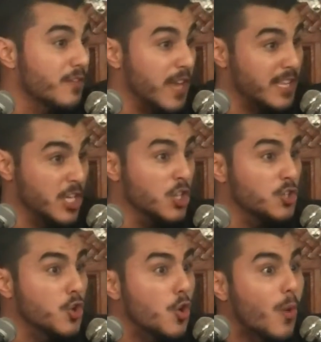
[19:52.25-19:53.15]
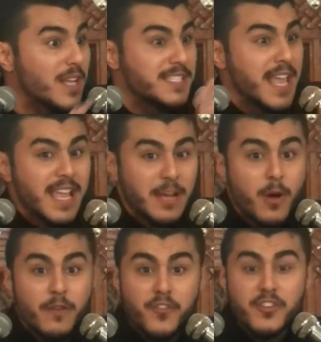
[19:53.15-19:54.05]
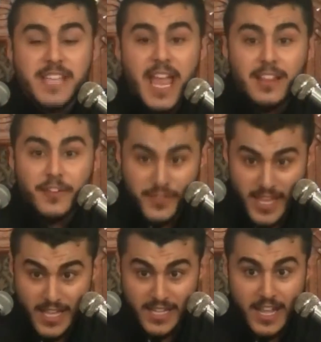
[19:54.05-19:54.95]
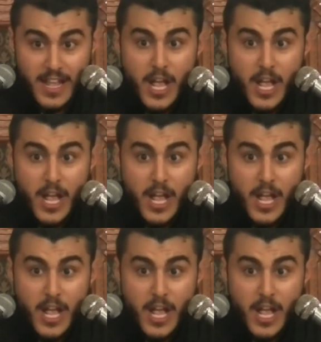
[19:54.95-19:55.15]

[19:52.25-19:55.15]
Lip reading: He didn't do what first caliph did,